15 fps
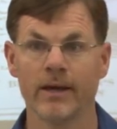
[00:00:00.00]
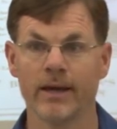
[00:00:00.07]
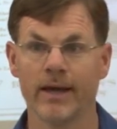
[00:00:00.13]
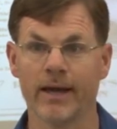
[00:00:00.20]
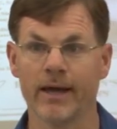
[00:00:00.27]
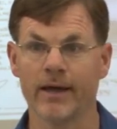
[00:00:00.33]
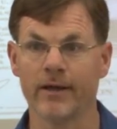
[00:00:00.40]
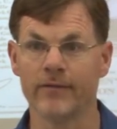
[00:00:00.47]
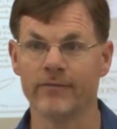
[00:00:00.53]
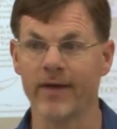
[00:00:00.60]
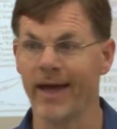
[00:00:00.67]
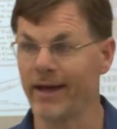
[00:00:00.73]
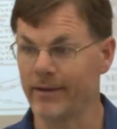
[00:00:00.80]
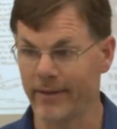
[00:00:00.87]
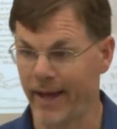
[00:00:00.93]
And
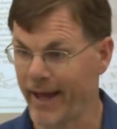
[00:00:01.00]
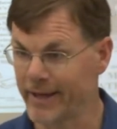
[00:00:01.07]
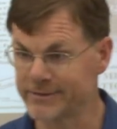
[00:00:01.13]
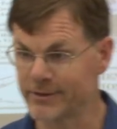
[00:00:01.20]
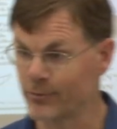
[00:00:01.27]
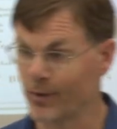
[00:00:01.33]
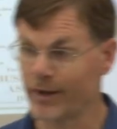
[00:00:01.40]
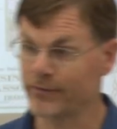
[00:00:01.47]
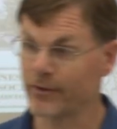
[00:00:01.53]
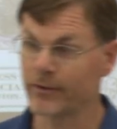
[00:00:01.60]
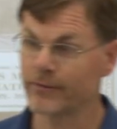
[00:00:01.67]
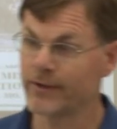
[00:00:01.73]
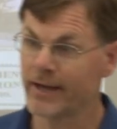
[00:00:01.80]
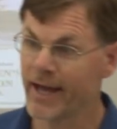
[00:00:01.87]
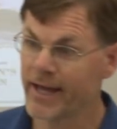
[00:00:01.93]
that has it right there
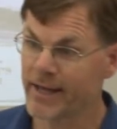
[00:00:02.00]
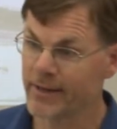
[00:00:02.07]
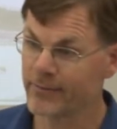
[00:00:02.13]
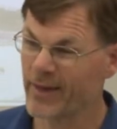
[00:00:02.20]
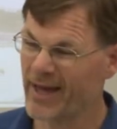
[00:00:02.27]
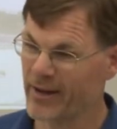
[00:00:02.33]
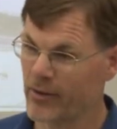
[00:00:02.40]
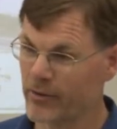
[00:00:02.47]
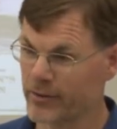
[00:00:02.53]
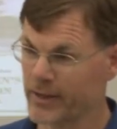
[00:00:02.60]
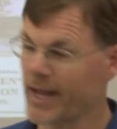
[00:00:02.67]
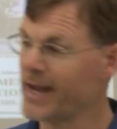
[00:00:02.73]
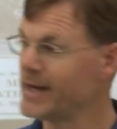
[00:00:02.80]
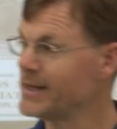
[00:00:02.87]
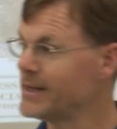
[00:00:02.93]
in the name, that
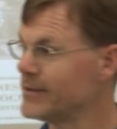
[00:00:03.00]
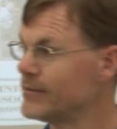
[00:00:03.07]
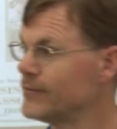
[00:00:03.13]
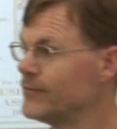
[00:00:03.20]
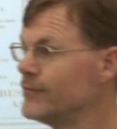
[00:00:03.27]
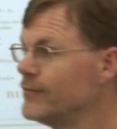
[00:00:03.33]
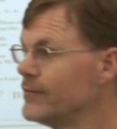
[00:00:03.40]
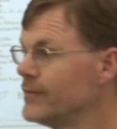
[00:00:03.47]
Arcadian